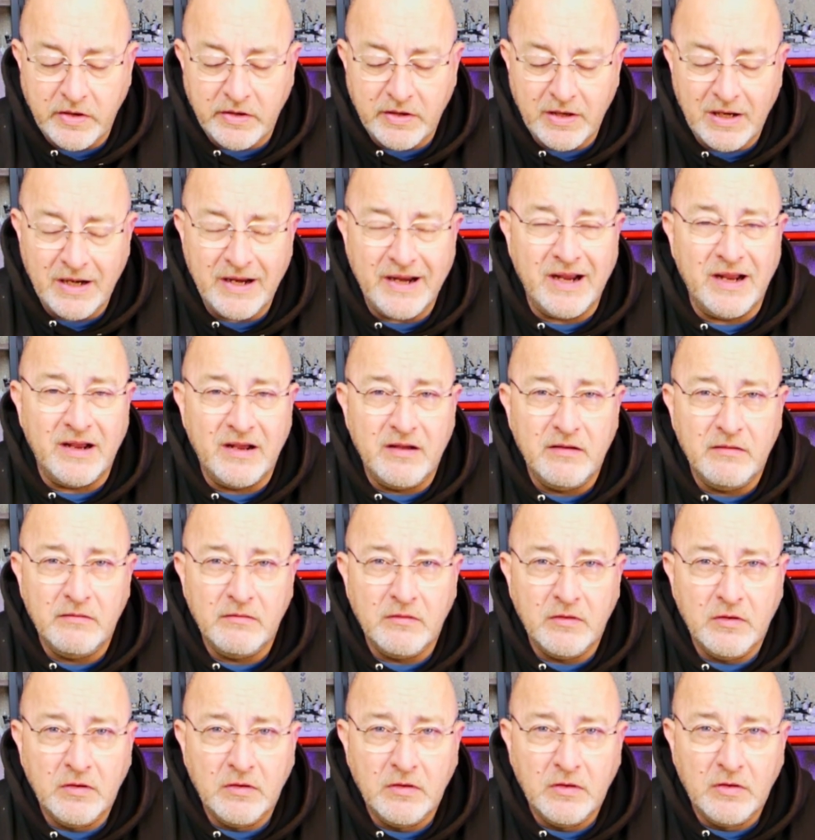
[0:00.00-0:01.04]
link
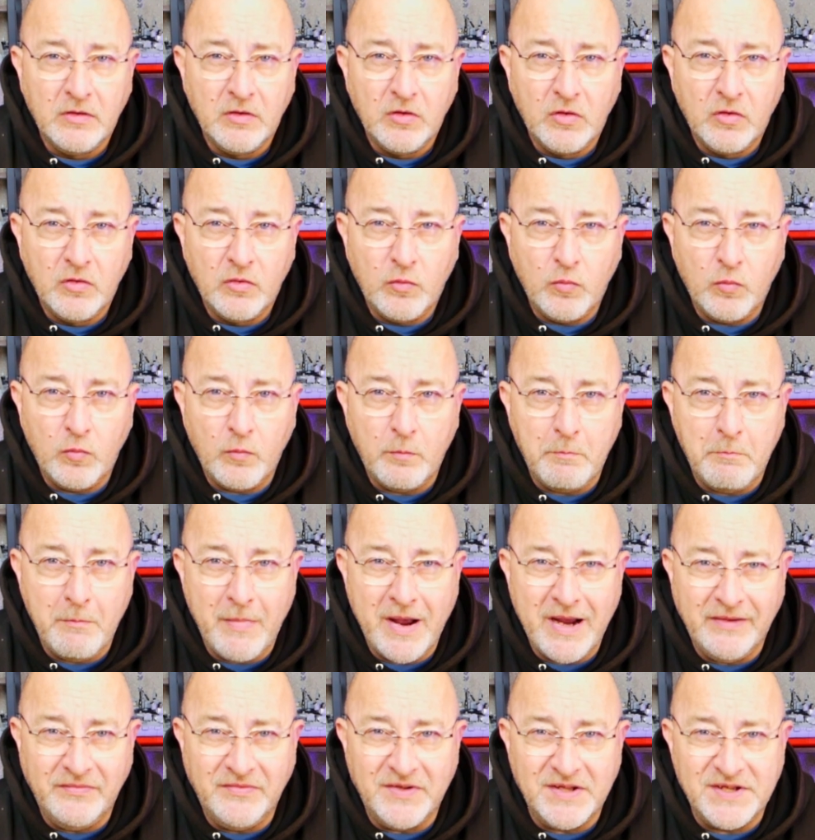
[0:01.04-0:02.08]

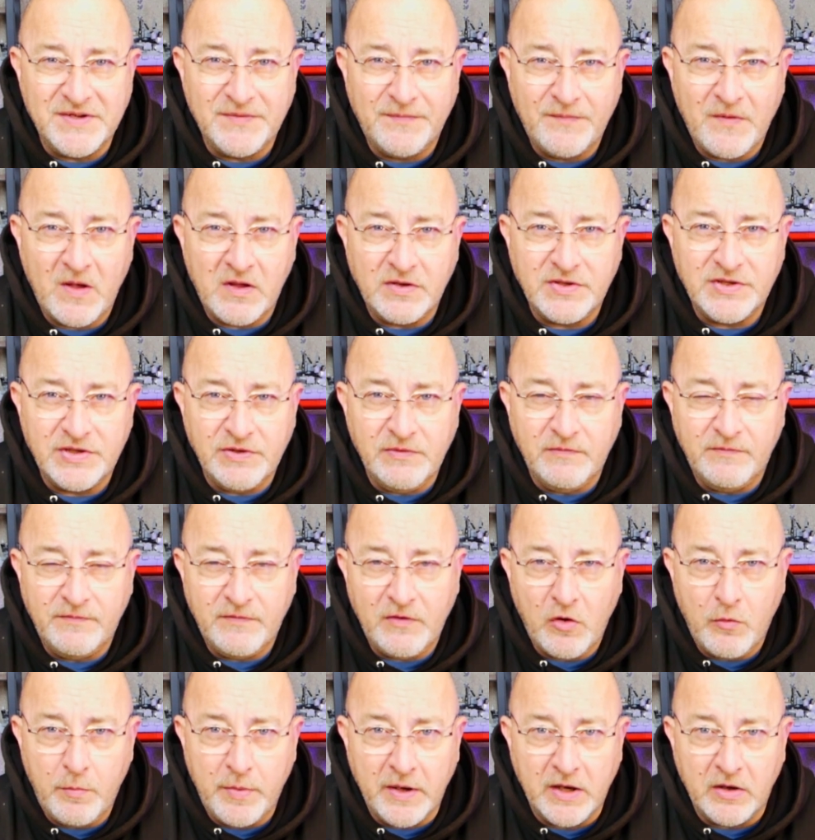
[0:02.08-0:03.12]
made this far too
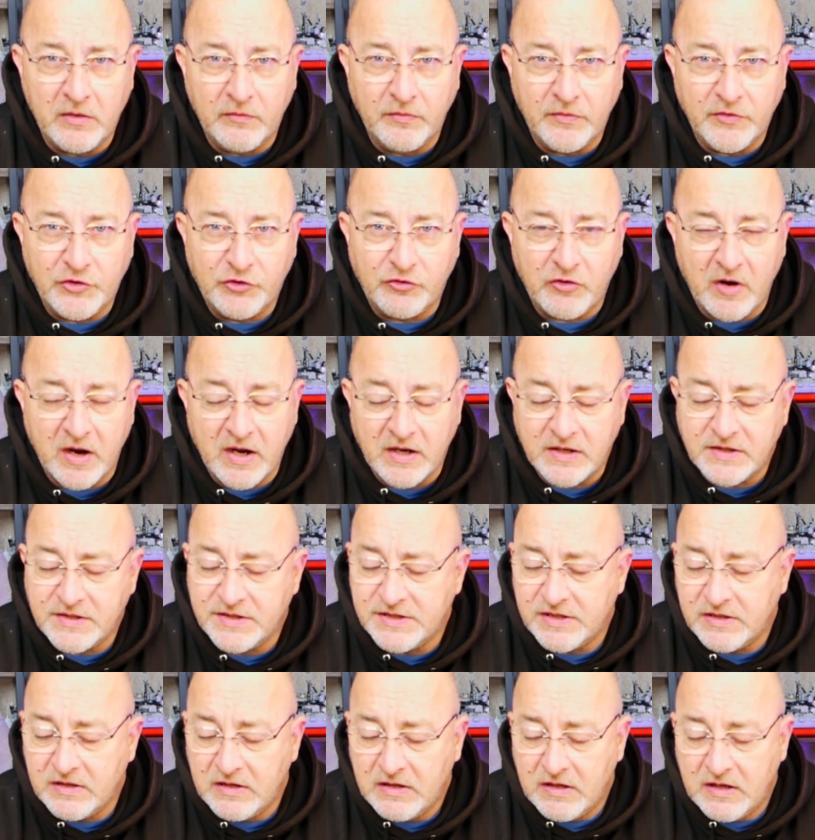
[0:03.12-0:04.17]
floppy on the tracks,
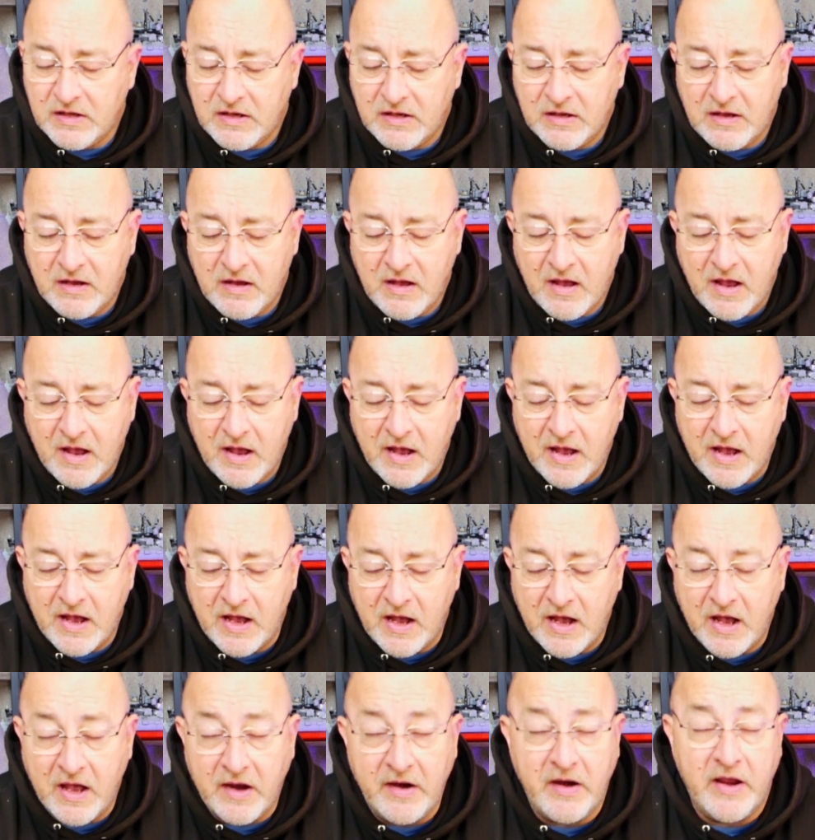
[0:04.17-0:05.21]

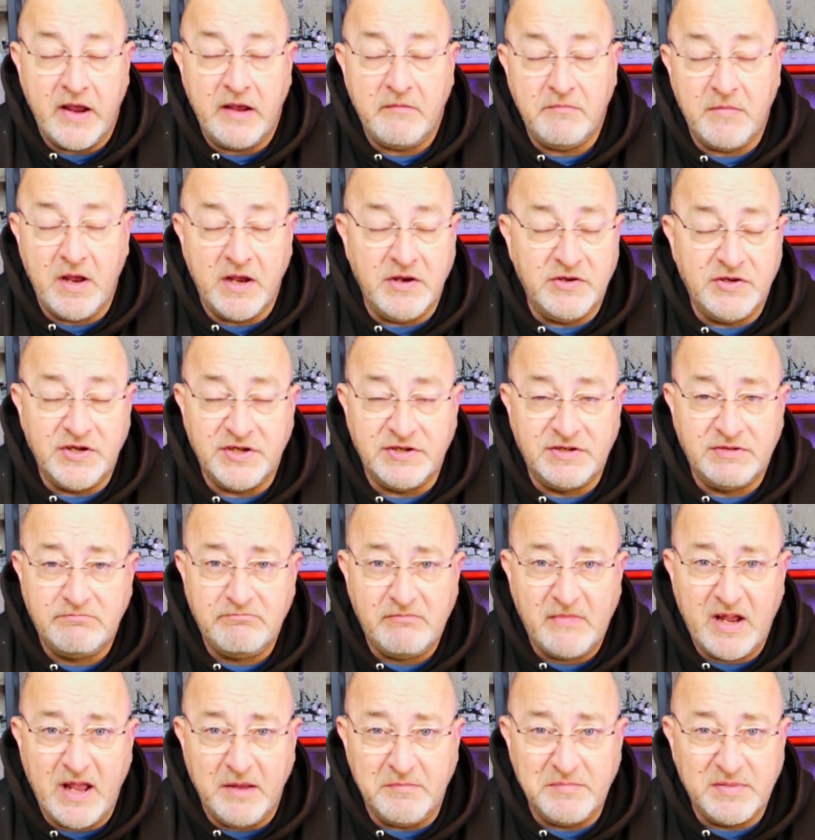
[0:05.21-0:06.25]
and it just
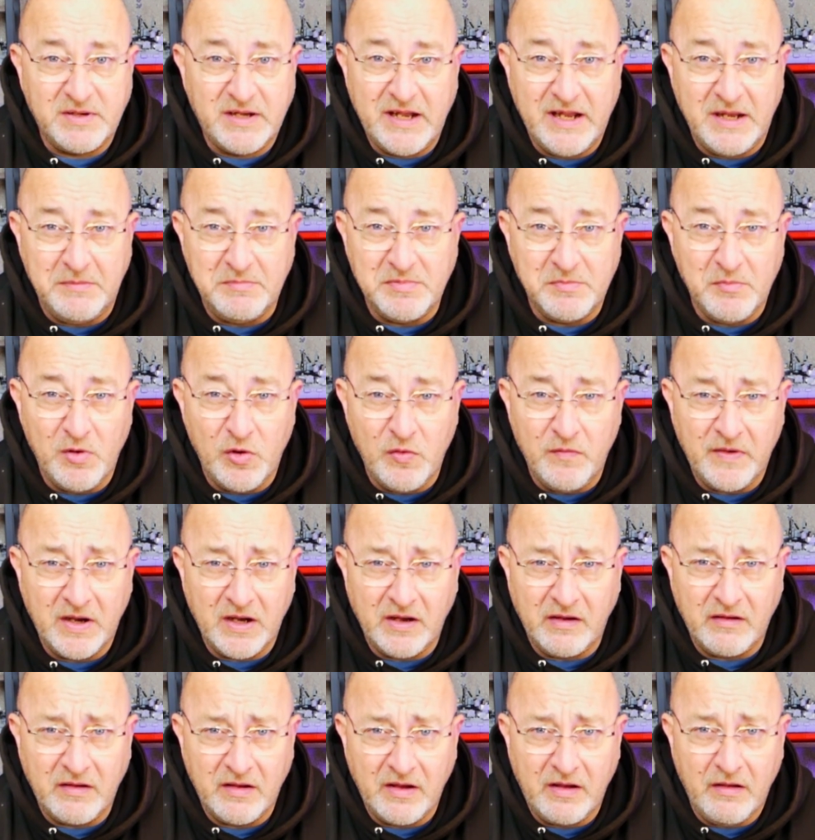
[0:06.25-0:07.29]
keeps
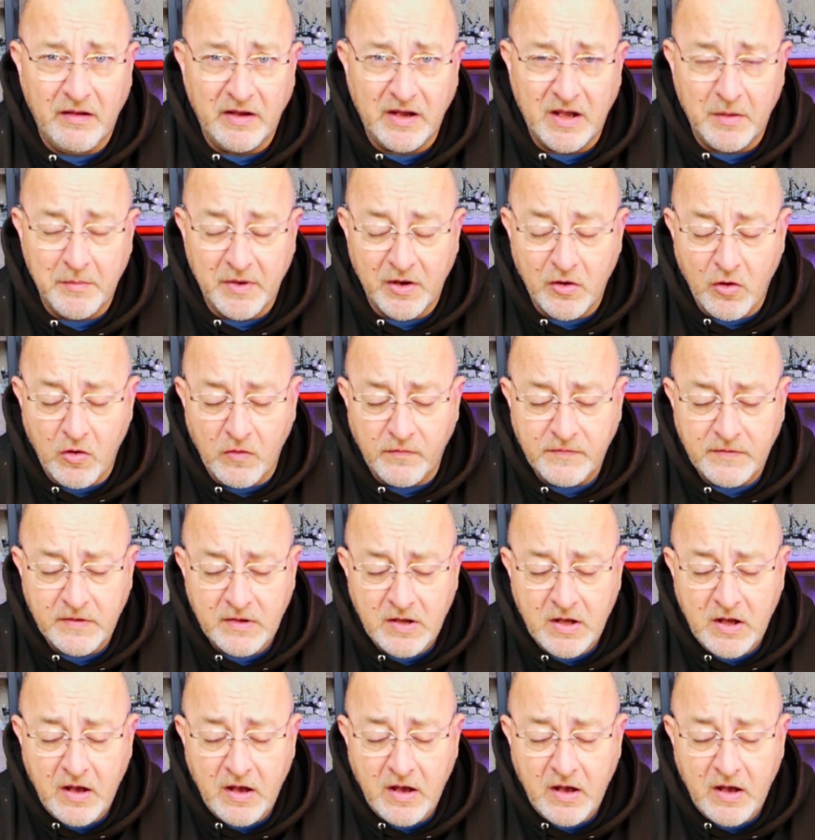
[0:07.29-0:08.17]
moving and coming off.